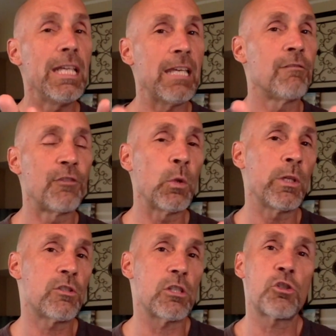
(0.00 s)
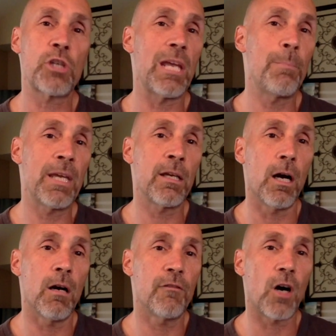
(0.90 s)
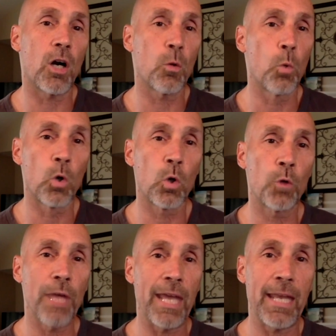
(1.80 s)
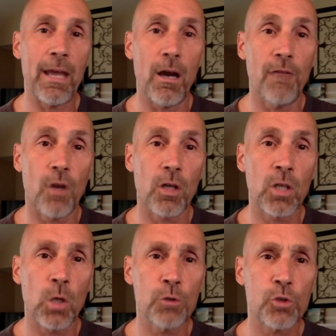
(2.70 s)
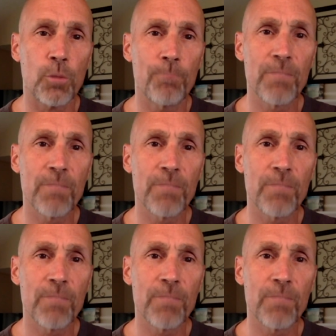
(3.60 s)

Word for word: influence in shaping of our world and of our culture.